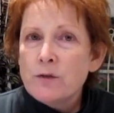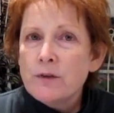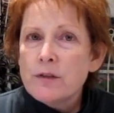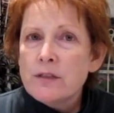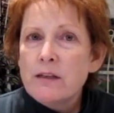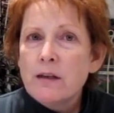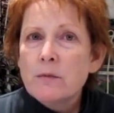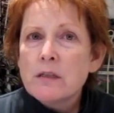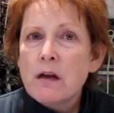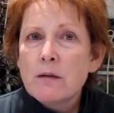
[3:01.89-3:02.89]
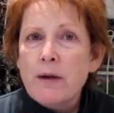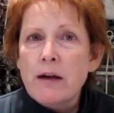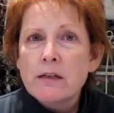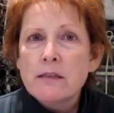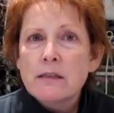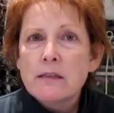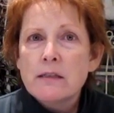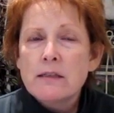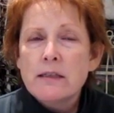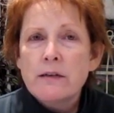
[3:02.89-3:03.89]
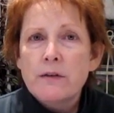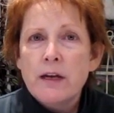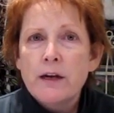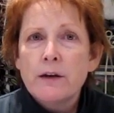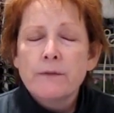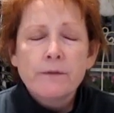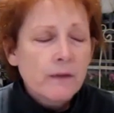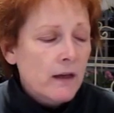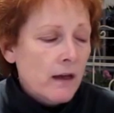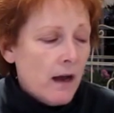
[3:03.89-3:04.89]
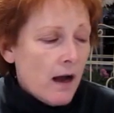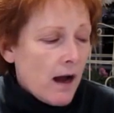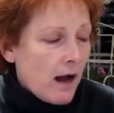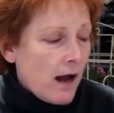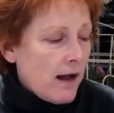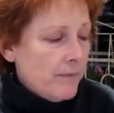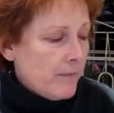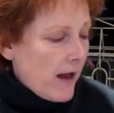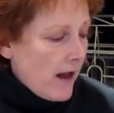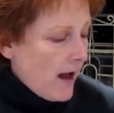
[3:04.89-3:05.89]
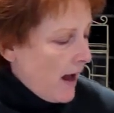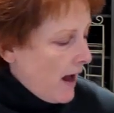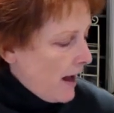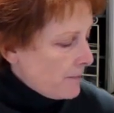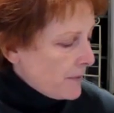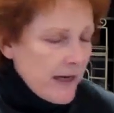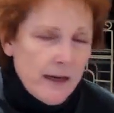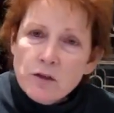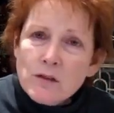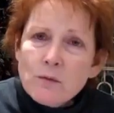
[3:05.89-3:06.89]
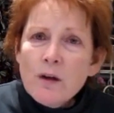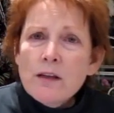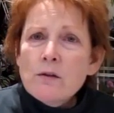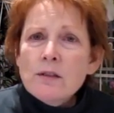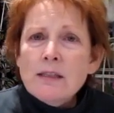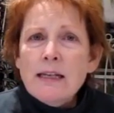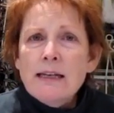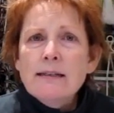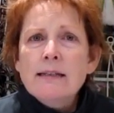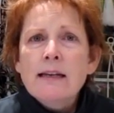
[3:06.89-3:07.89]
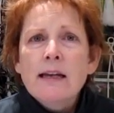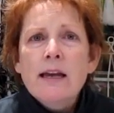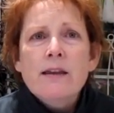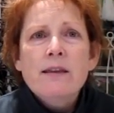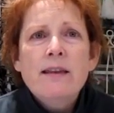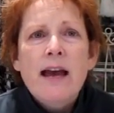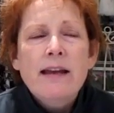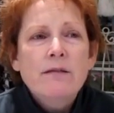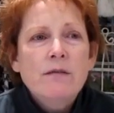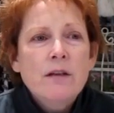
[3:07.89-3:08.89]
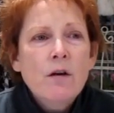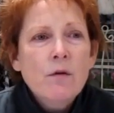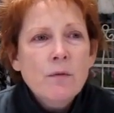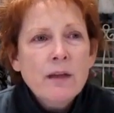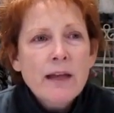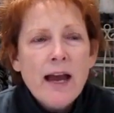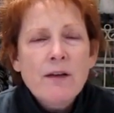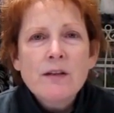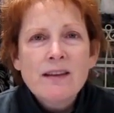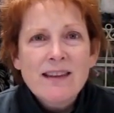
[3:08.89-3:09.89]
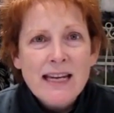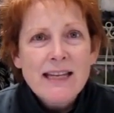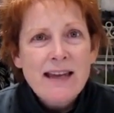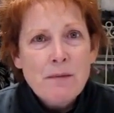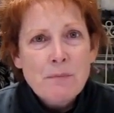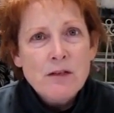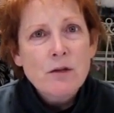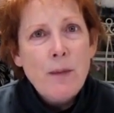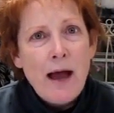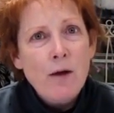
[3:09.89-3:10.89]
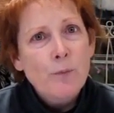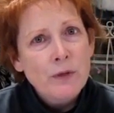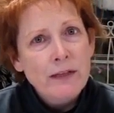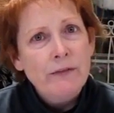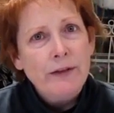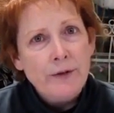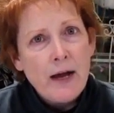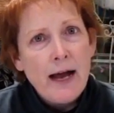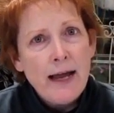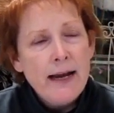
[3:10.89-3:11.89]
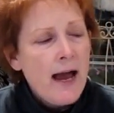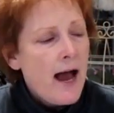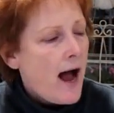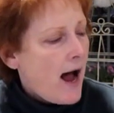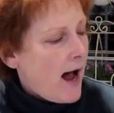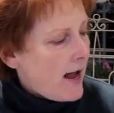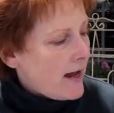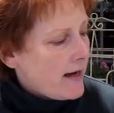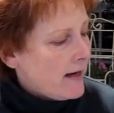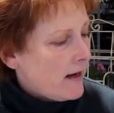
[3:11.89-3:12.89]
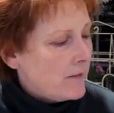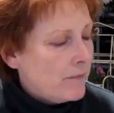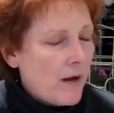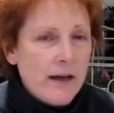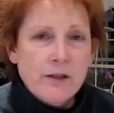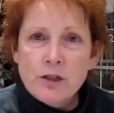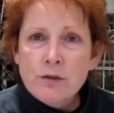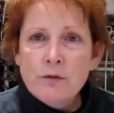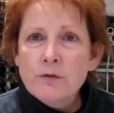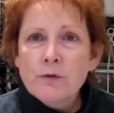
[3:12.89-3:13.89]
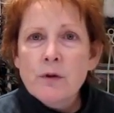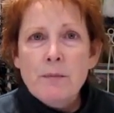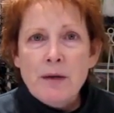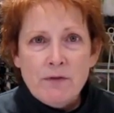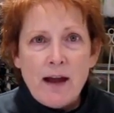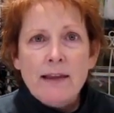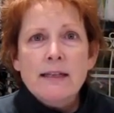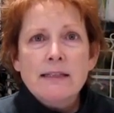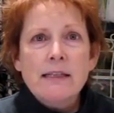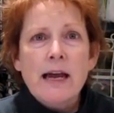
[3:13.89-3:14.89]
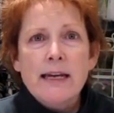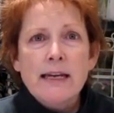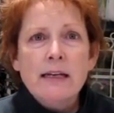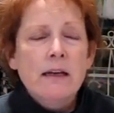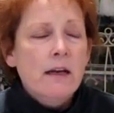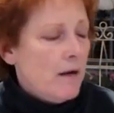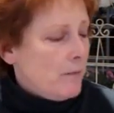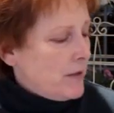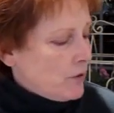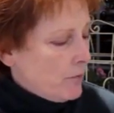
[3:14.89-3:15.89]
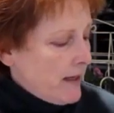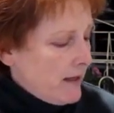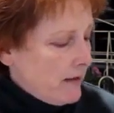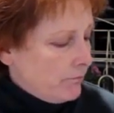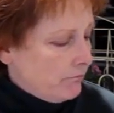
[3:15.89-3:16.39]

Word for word: first, and then we'll talk about consistency of care. Um, pH is one of those things that you don't really have to think that much about, believe it or not. I um, I shoot for I mean violets like it between